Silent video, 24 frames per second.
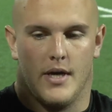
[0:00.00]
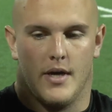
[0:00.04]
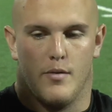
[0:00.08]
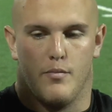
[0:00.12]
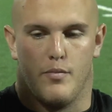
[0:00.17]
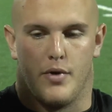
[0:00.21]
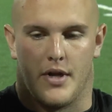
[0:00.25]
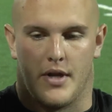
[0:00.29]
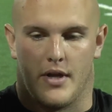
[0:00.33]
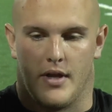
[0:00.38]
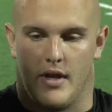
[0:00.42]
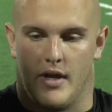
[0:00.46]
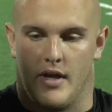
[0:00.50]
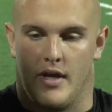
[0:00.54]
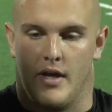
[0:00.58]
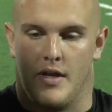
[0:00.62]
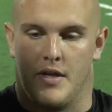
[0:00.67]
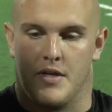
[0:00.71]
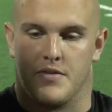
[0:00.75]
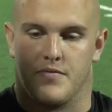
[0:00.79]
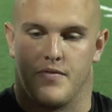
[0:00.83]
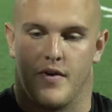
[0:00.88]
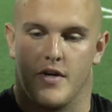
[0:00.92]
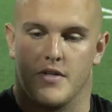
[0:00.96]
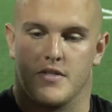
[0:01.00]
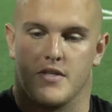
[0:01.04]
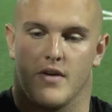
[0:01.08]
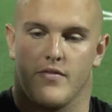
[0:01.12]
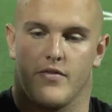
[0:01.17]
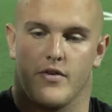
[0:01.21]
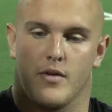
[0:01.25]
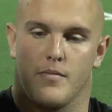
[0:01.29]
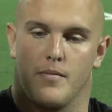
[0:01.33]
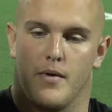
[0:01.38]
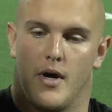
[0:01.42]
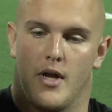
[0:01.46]
but again, it is very
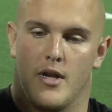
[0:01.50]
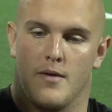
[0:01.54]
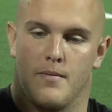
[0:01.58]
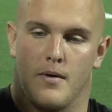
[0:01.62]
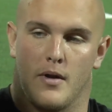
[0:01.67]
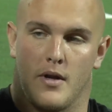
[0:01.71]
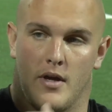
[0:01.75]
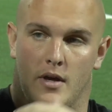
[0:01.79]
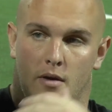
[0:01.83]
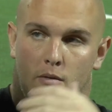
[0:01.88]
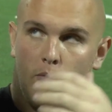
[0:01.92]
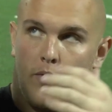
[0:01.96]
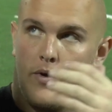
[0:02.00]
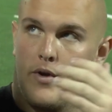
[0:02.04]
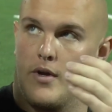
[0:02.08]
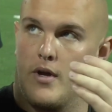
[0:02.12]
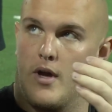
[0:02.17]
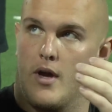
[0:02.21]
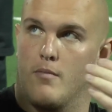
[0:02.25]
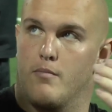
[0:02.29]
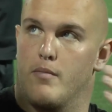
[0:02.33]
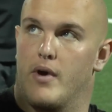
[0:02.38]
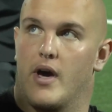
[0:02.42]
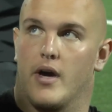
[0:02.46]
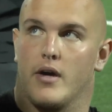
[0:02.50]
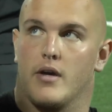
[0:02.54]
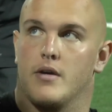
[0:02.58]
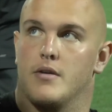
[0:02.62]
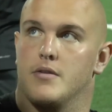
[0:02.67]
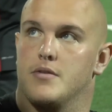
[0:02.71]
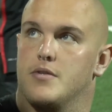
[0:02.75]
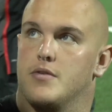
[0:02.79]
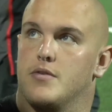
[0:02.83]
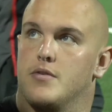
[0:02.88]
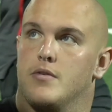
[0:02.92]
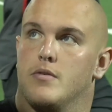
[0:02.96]
tough on the body. But again, we came back
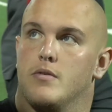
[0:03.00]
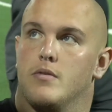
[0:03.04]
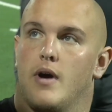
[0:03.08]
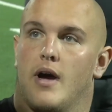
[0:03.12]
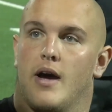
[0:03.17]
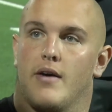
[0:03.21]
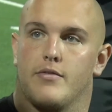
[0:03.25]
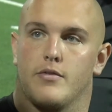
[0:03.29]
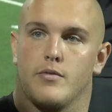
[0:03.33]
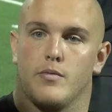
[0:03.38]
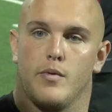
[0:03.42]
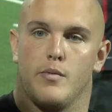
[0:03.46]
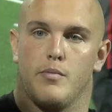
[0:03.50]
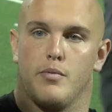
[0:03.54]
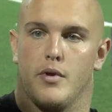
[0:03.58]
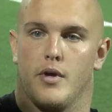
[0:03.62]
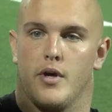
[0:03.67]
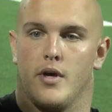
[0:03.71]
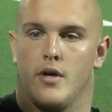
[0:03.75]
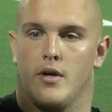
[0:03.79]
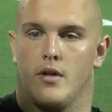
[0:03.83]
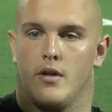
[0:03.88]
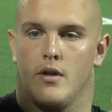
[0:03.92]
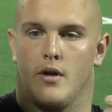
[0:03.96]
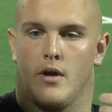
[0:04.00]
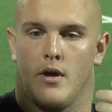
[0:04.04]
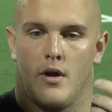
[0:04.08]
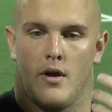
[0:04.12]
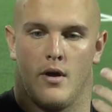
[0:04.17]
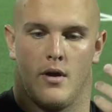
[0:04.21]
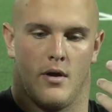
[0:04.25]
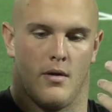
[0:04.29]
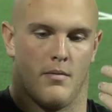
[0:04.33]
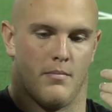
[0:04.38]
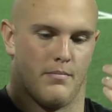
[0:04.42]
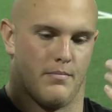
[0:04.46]
into after we played
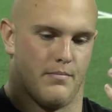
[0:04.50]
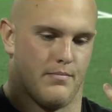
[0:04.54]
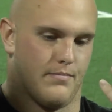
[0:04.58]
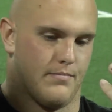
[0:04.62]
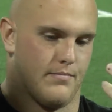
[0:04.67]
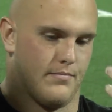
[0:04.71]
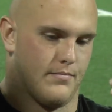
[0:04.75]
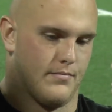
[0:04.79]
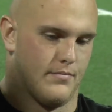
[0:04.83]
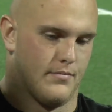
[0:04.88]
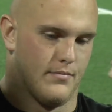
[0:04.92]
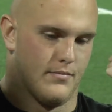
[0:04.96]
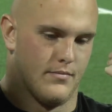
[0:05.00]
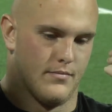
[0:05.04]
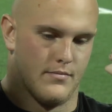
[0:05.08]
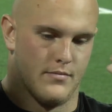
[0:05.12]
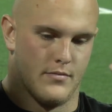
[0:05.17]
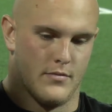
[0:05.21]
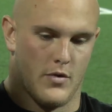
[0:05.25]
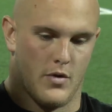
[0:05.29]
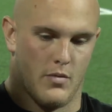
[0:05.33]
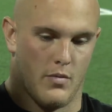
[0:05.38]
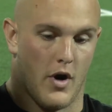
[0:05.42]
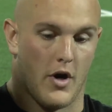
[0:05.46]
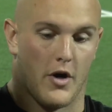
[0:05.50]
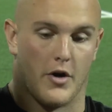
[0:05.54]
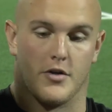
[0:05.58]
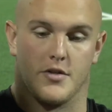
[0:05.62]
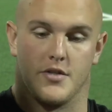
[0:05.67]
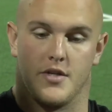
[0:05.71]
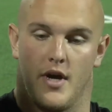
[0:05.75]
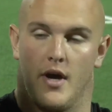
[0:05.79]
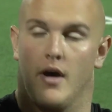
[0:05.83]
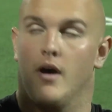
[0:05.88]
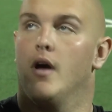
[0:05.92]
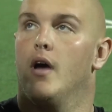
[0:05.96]

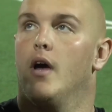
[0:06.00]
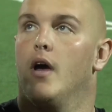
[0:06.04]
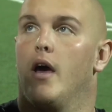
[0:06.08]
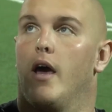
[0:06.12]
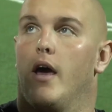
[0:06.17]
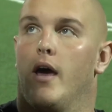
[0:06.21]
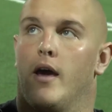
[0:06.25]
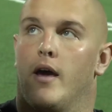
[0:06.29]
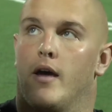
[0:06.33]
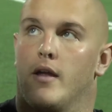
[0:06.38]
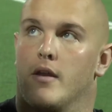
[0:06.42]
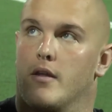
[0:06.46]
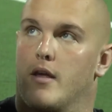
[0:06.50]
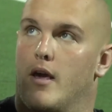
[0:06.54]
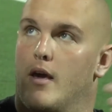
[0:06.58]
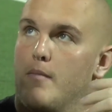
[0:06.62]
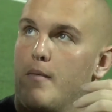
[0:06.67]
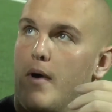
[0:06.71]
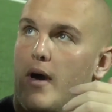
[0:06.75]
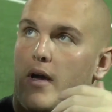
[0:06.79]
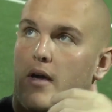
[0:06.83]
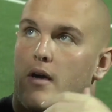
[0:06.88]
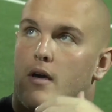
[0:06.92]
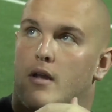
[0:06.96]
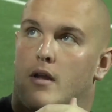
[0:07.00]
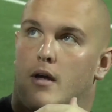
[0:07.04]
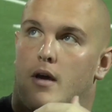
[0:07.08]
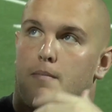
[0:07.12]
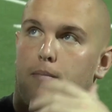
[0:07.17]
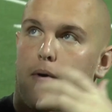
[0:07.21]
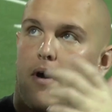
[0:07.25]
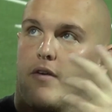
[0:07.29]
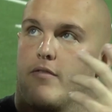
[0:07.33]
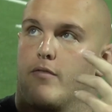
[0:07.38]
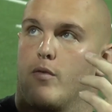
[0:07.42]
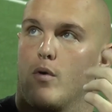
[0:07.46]
Rutgers, and came back in and
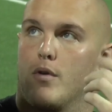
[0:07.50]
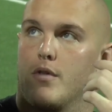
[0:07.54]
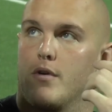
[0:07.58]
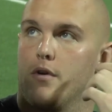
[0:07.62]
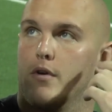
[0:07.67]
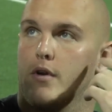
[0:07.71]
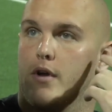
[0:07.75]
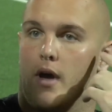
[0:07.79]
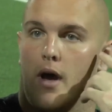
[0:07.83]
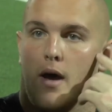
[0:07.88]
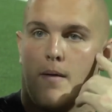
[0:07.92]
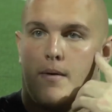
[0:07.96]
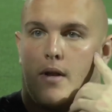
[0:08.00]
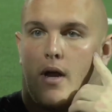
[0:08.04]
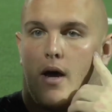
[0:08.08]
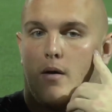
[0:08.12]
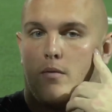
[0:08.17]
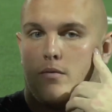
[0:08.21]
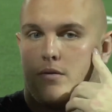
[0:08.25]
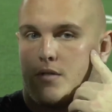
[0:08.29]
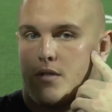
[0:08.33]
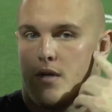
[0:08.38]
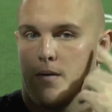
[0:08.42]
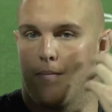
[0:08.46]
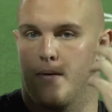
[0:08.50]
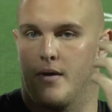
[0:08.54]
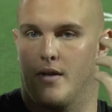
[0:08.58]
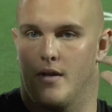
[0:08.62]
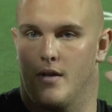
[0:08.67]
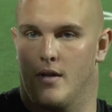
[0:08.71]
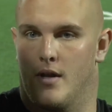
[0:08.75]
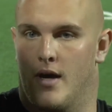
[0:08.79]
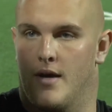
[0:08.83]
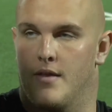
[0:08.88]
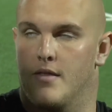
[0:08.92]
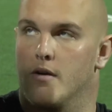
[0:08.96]
got back 4:30. I mean, I was up
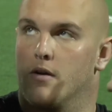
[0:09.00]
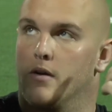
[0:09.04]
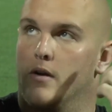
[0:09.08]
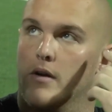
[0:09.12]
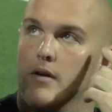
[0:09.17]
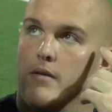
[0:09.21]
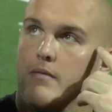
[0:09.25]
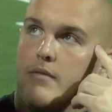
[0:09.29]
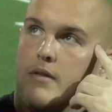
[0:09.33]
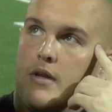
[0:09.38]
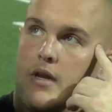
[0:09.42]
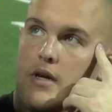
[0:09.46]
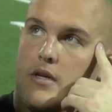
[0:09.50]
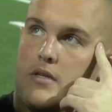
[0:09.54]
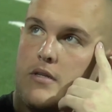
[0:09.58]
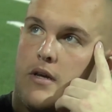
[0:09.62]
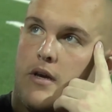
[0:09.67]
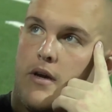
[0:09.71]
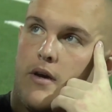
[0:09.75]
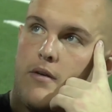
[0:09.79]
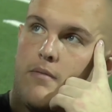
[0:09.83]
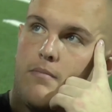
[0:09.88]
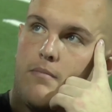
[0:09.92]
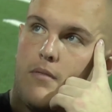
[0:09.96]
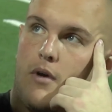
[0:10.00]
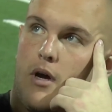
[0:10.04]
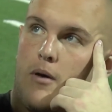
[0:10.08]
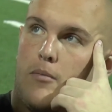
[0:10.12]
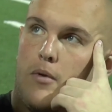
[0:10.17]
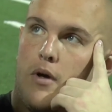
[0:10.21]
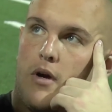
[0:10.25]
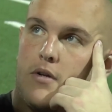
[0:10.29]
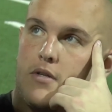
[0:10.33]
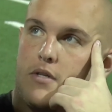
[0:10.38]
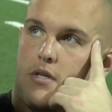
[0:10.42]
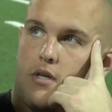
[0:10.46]
at 9:30 the next day, a
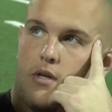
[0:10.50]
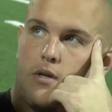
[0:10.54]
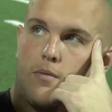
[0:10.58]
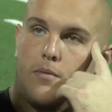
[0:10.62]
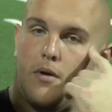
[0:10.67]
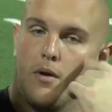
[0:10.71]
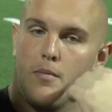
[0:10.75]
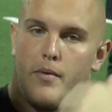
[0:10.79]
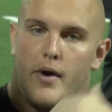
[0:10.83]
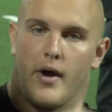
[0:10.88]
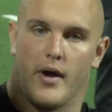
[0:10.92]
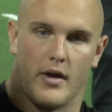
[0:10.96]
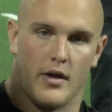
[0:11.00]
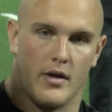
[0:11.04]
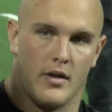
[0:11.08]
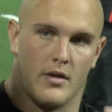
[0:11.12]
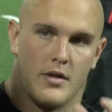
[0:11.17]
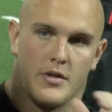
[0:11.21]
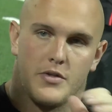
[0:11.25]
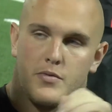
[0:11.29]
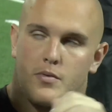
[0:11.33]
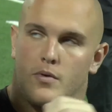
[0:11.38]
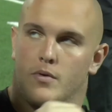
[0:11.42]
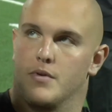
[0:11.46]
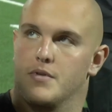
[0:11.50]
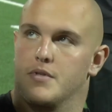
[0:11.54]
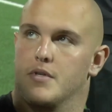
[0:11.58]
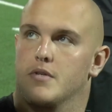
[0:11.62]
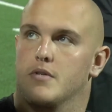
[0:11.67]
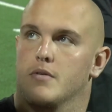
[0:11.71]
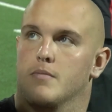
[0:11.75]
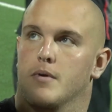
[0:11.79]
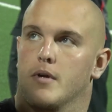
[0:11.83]
couple hours of sleep, get back in, and let's roll the system.